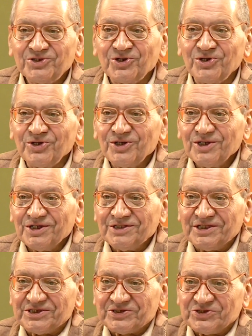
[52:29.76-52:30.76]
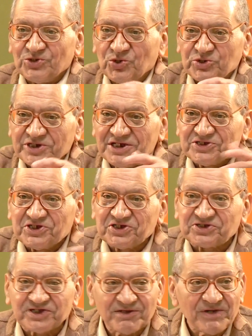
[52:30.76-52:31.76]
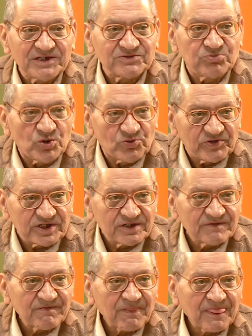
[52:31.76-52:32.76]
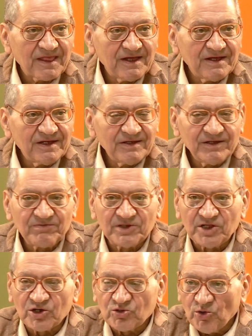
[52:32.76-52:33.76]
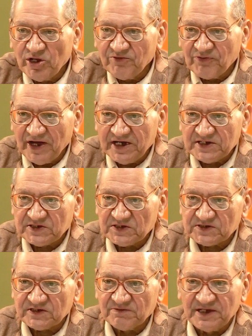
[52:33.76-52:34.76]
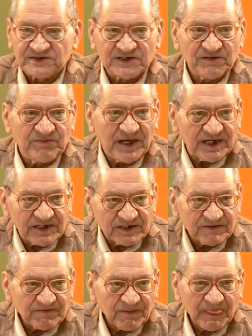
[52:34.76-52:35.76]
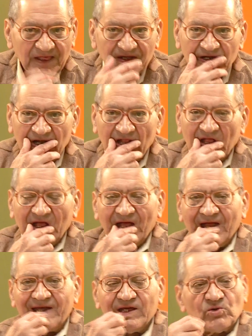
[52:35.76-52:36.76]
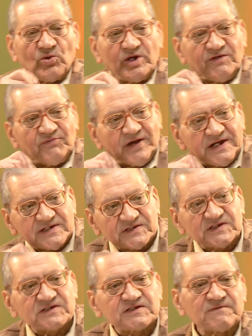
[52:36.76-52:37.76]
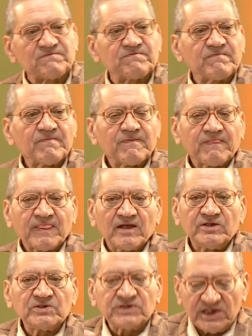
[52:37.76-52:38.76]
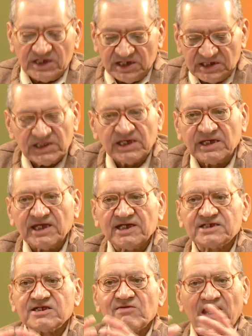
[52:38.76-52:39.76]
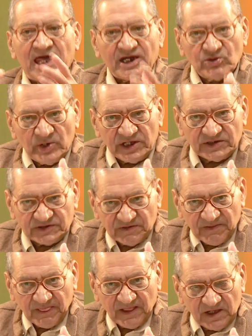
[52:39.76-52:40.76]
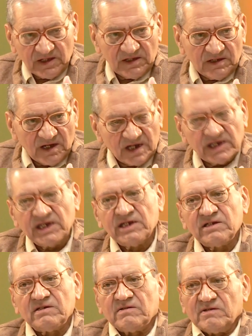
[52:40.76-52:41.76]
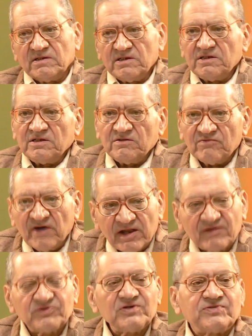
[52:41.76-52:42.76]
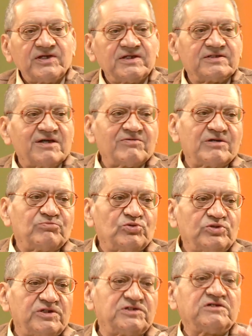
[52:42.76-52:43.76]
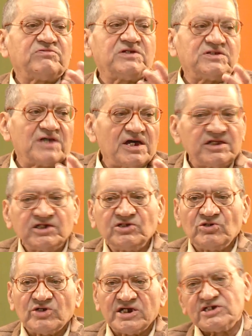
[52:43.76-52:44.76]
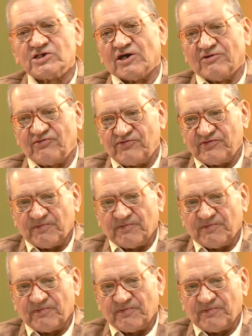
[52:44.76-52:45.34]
So, the social system has moved, but the codified system has remained. And a codified system, you see, in the case of language, again, one of the things our Buddhi-Jivi-s are ignorant of.